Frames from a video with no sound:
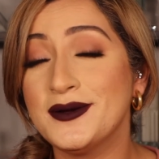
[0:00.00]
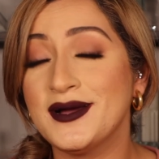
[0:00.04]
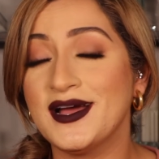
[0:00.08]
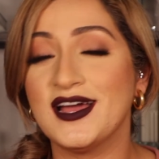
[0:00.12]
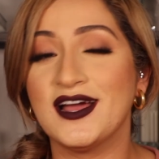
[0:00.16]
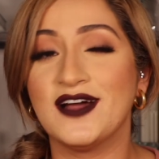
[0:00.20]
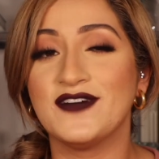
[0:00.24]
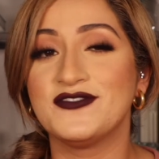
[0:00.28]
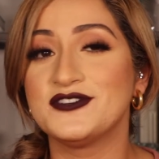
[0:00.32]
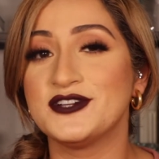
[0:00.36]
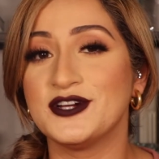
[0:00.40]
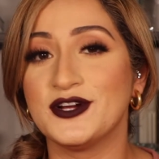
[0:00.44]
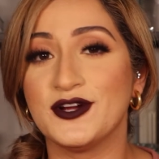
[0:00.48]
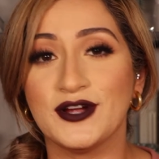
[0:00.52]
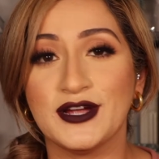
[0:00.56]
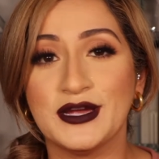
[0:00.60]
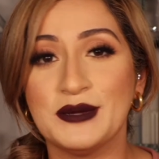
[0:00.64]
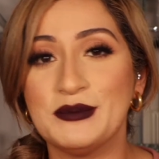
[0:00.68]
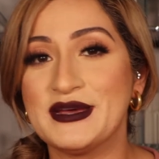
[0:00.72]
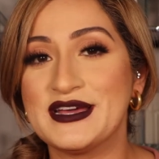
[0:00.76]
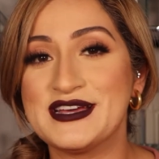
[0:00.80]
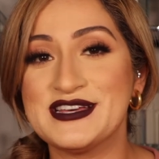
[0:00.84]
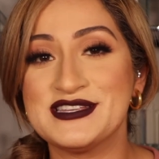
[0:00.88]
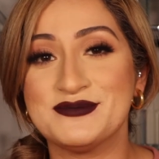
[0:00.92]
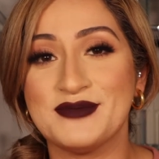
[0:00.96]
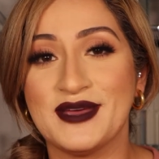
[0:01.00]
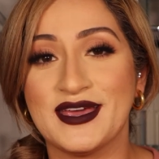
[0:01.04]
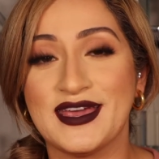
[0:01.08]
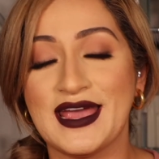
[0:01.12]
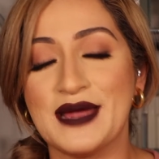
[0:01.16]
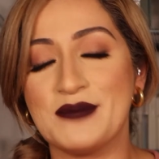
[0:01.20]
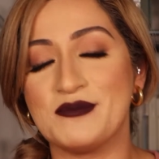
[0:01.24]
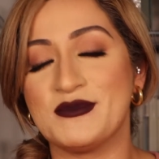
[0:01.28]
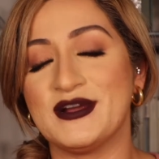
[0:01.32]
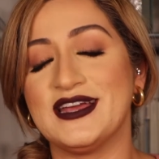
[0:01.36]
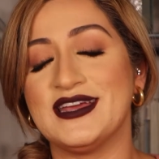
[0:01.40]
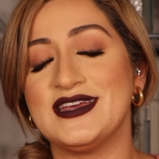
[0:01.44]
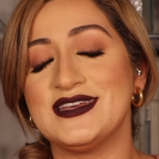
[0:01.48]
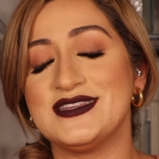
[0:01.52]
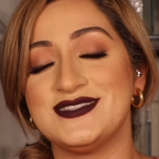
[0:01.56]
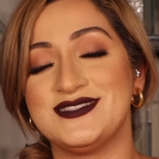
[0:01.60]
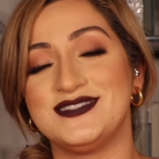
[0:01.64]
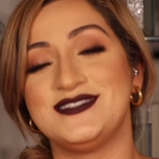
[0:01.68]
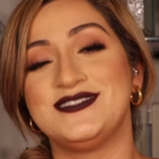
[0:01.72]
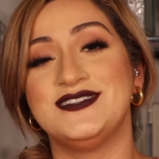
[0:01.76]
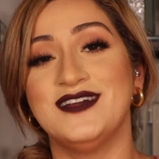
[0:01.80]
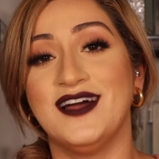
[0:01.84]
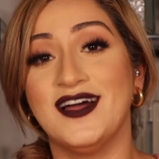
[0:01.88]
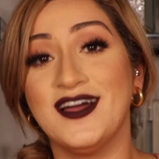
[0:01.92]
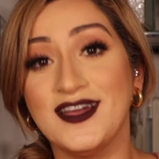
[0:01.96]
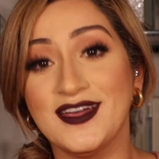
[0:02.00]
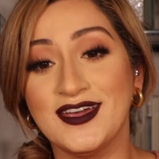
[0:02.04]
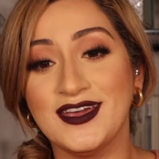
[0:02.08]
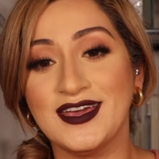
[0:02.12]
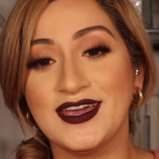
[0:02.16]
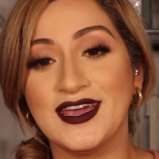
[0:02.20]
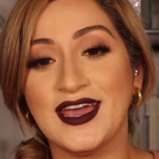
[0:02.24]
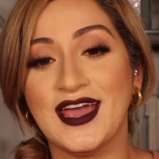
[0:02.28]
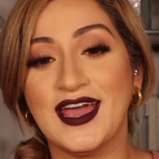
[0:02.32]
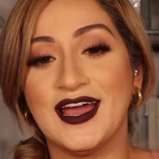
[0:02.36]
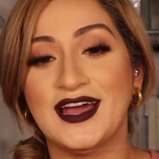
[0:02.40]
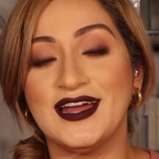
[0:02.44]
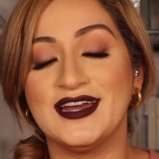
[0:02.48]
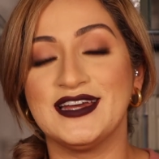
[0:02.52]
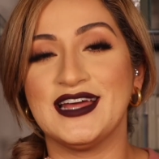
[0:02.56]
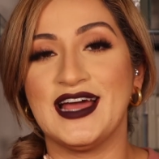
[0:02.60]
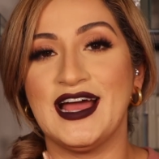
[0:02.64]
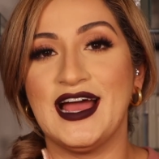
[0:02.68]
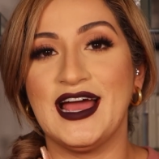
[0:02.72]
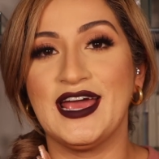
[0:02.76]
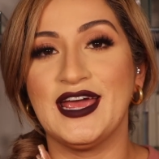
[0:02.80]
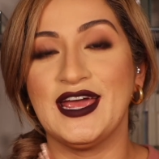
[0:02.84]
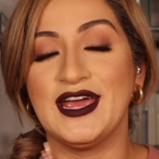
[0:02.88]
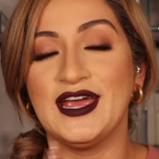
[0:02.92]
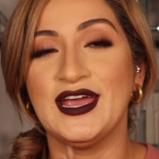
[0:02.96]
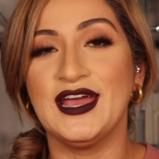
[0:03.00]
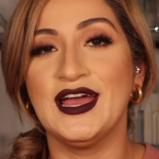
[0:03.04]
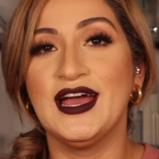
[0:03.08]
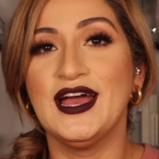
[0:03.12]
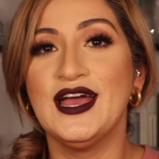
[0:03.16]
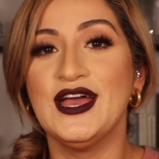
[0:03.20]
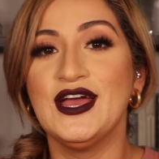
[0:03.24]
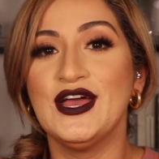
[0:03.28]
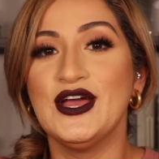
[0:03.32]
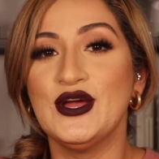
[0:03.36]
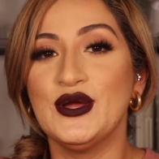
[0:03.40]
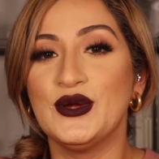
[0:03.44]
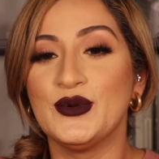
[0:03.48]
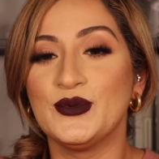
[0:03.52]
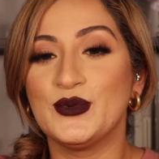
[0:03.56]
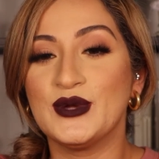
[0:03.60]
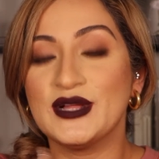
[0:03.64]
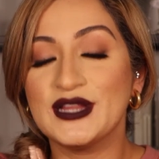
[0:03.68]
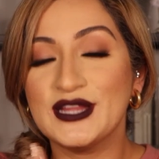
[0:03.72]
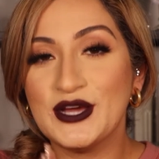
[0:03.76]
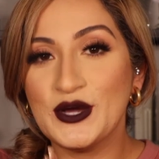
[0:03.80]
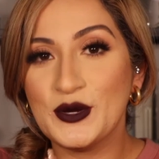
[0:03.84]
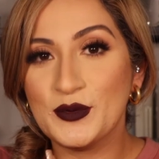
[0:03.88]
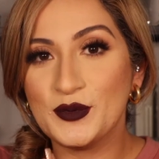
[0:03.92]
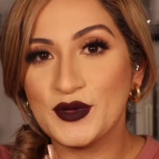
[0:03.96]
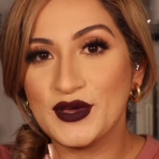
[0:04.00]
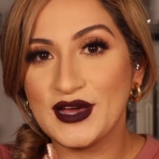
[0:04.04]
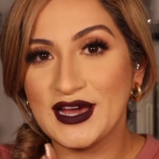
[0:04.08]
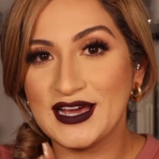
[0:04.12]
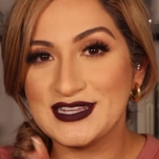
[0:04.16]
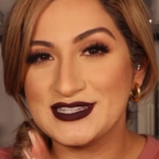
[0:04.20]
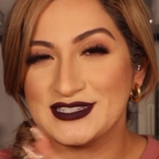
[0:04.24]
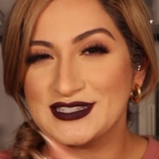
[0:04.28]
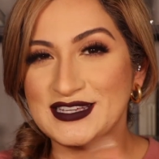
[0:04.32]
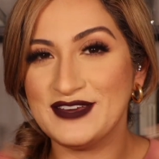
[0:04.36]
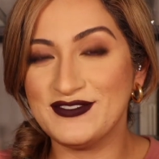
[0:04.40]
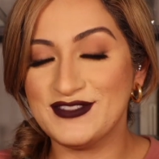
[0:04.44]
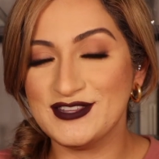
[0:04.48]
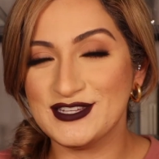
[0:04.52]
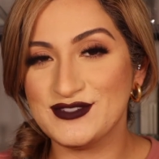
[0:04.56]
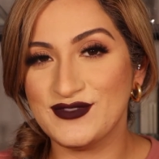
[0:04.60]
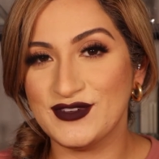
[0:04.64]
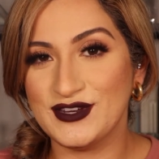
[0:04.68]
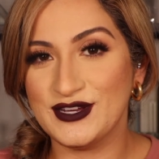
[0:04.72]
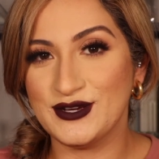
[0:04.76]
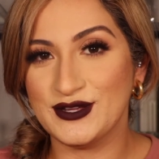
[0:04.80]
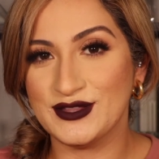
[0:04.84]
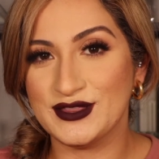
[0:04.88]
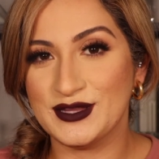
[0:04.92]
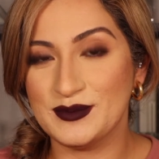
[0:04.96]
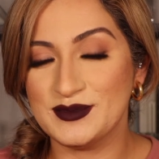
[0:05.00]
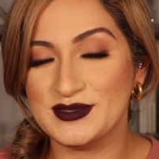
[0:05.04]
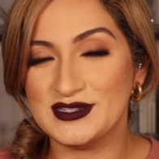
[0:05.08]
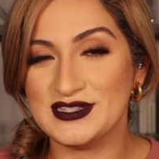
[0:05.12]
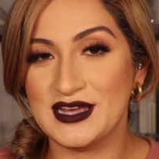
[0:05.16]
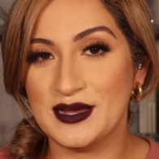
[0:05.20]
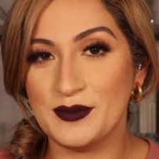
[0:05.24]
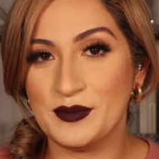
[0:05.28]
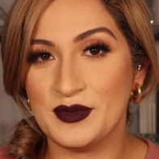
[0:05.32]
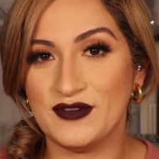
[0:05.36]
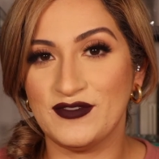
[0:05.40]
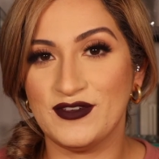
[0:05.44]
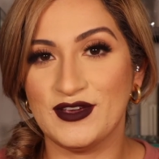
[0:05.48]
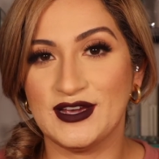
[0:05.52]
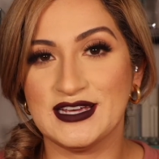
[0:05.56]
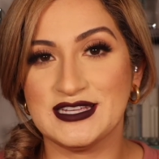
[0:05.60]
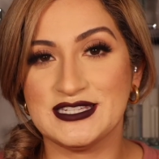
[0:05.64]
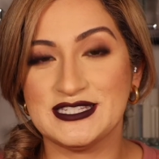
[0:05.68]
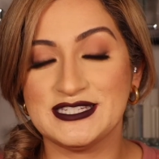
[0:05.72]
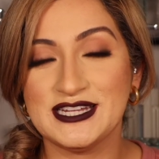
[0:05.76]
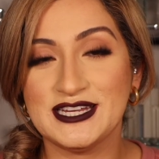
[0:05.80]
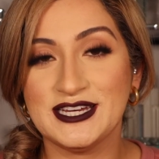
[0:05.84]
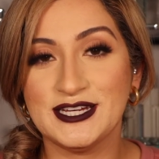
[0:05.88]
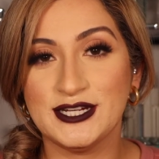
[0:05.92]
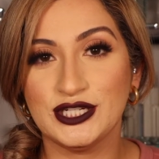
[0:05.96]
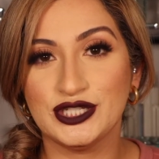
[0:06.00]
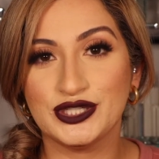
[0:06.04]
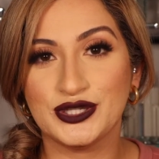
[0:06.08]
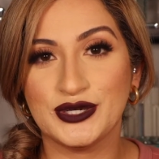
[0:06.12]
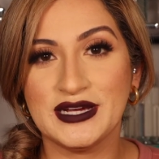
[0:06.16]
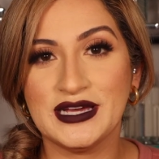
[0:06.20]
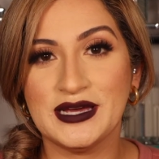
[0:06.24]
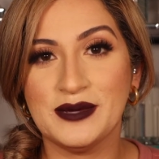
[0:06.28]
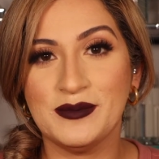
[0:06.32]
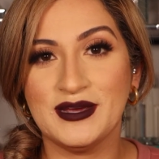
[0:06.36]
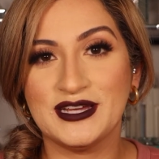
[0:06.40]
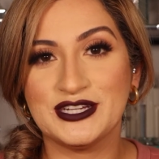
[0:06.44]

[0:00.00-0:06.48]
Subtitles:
I have to hurry because my camera is dying, and I really hope you guys give this video a thumbs up if you guys did enjoy it.